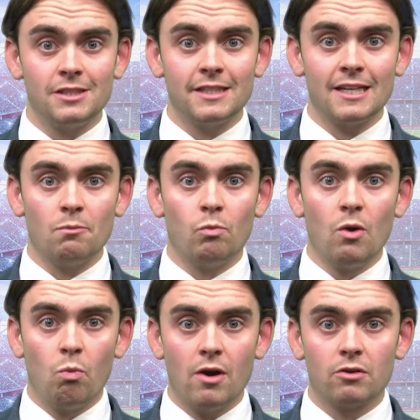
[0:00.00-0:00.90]
Stadium
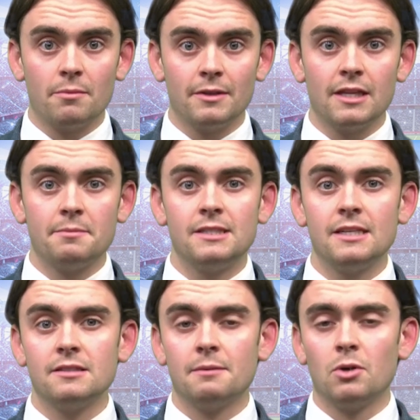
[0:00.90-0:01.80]
will welcome a
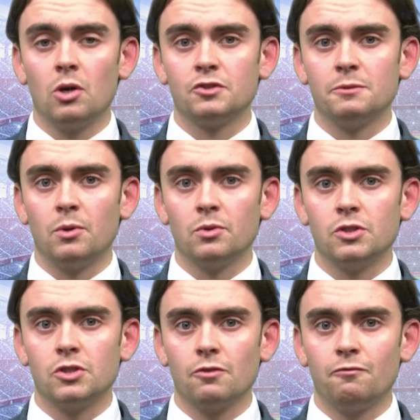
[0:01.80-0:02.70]
limited number of supporters